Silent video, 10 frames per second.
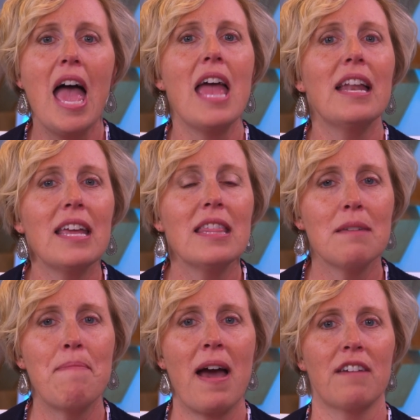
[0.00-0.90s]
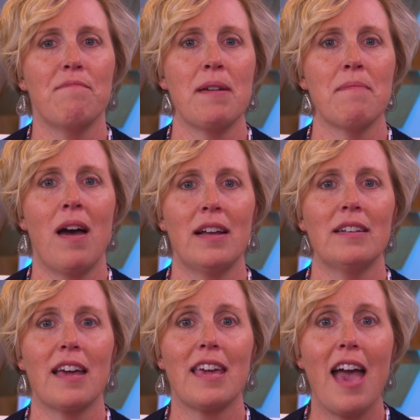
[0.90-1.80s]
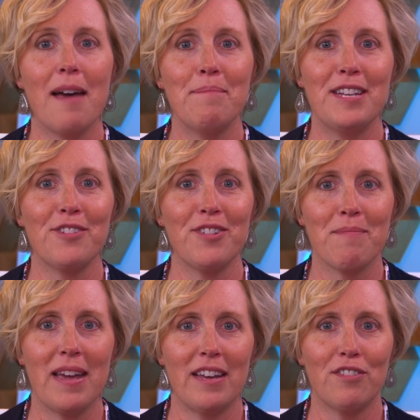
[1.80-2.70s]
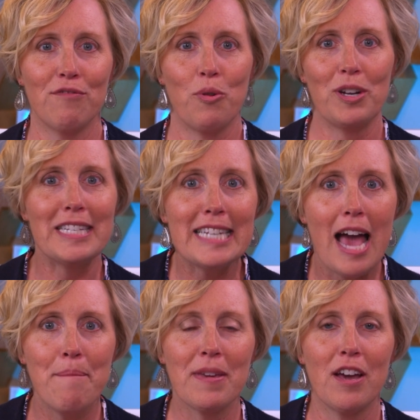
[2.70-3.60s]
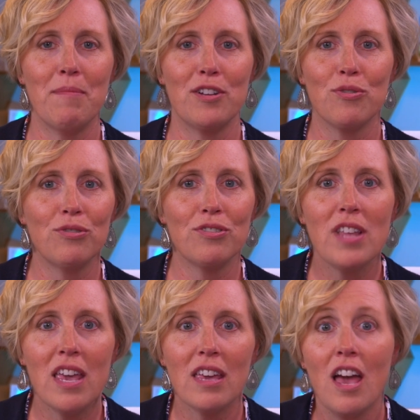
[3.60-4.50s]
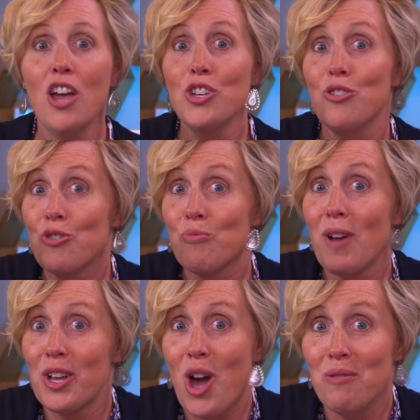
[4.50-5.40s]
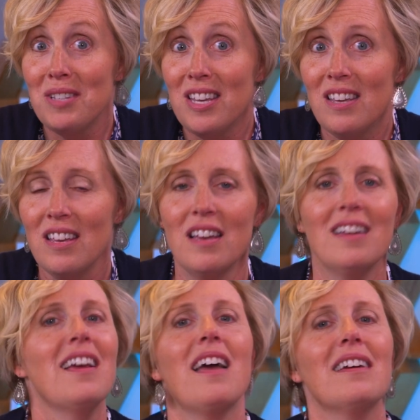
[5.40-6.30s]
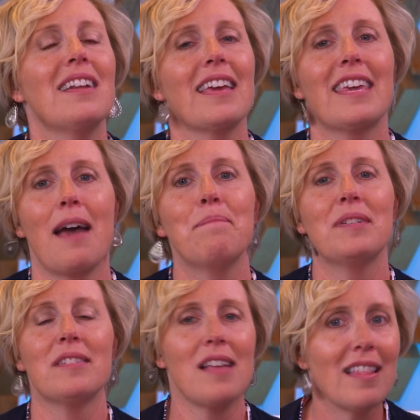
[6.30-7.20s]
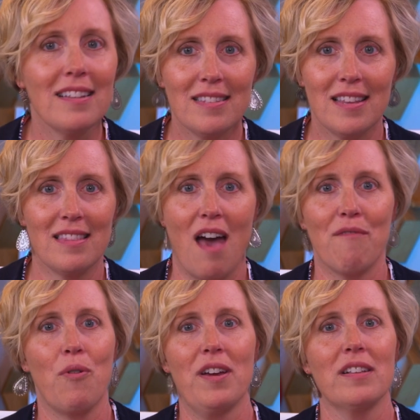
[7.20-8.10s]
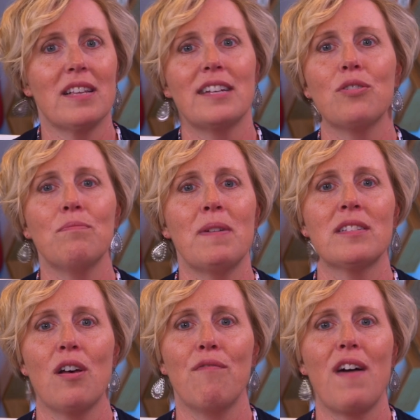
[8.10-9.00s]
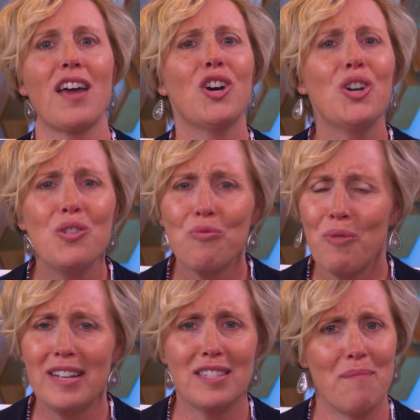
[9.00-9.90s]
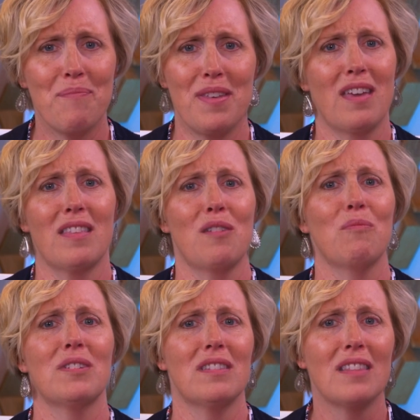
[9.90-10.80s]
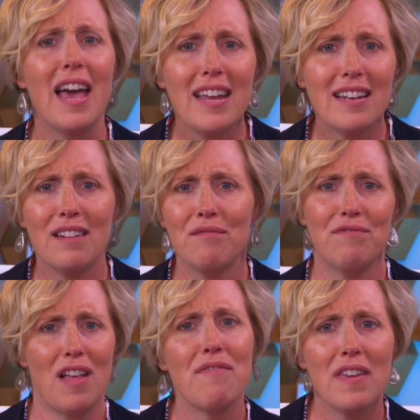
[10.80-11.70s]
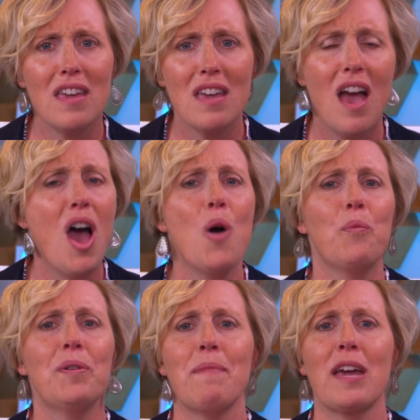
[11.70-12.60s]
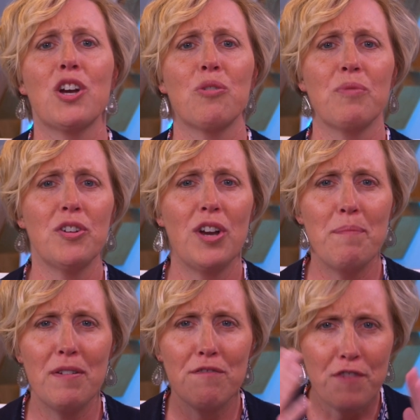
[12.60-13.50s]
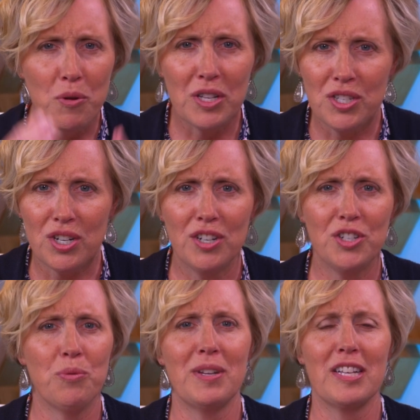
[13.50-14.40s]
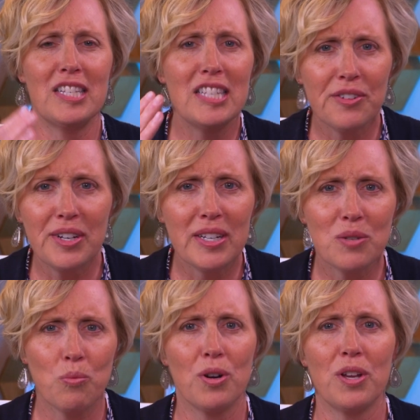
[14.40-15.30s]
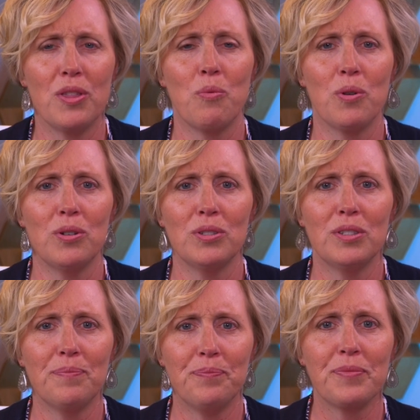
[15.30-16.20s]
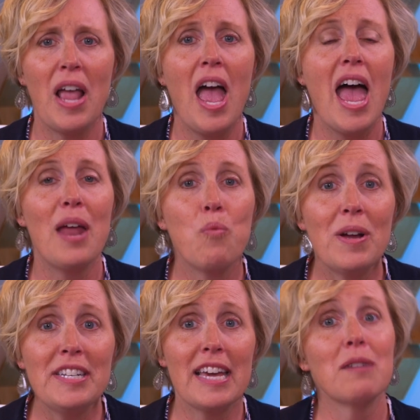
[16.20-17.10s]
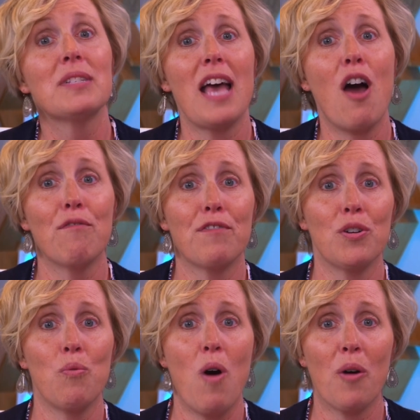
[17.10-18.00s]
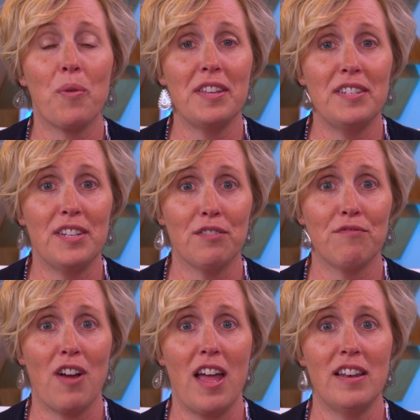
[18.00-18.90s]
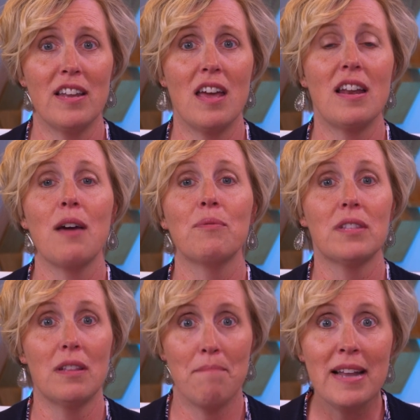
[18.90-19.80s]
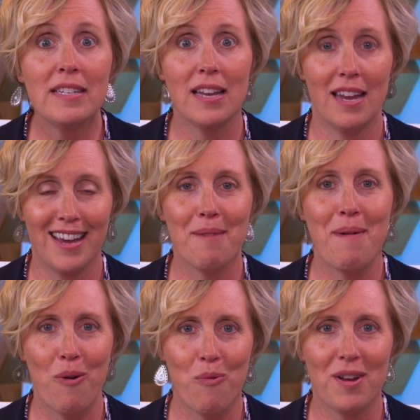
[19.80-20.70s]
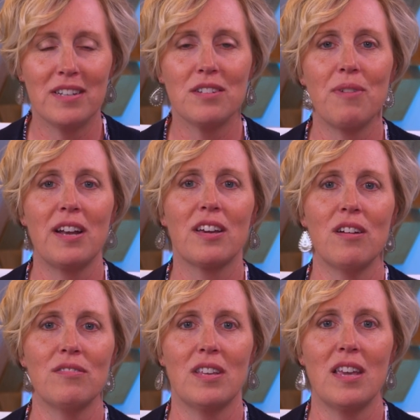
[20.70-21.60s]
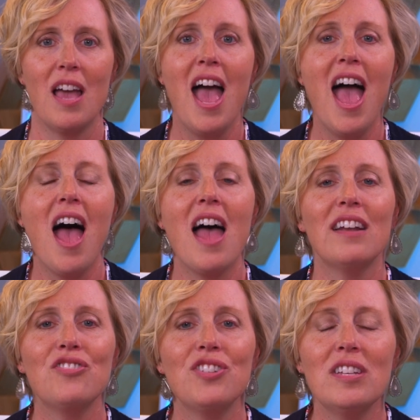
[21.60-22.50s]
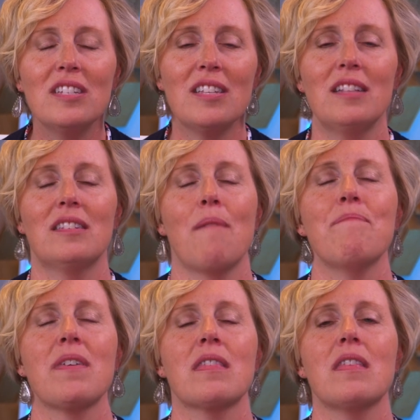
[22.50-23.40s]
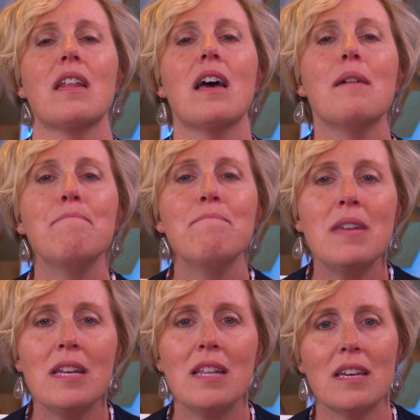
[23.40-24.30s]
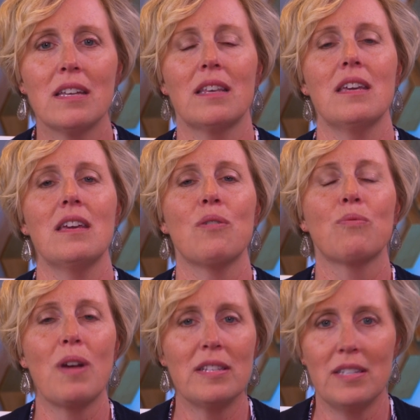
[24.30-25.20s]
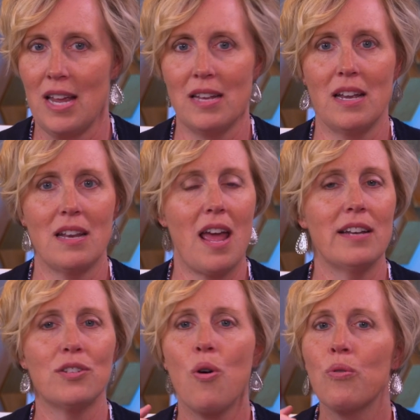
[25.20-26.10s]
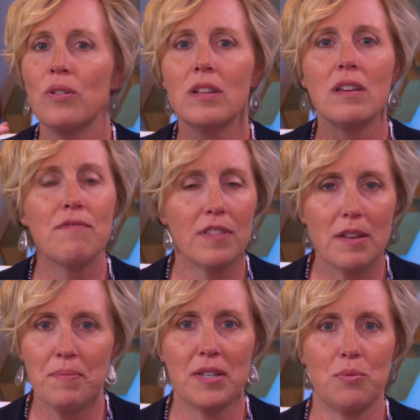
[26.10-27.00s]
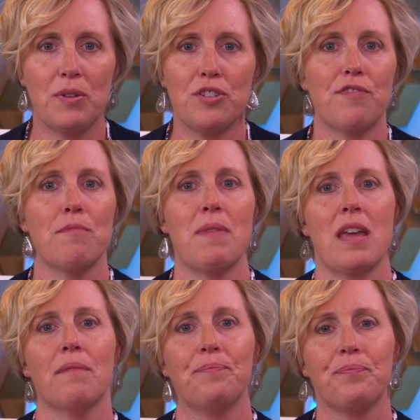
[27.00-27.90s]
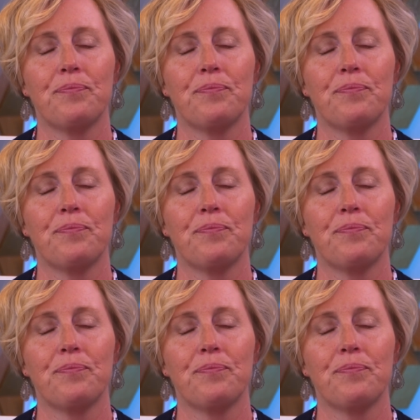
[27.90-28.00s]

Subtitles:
And in the back of my mind, I kept hearing my inner voice tapping on my shoulder saying, "You should write a cozy." And I kept silencing that voice. I told myself I couldn't write something that was light and fluffy when my career had been focused on doing serious work in the world. And one day I was out for a walk with a dear friend and I was lamenting about wanting to write a cozy. And she said something that immediately resonated and totally flipped the switch for me.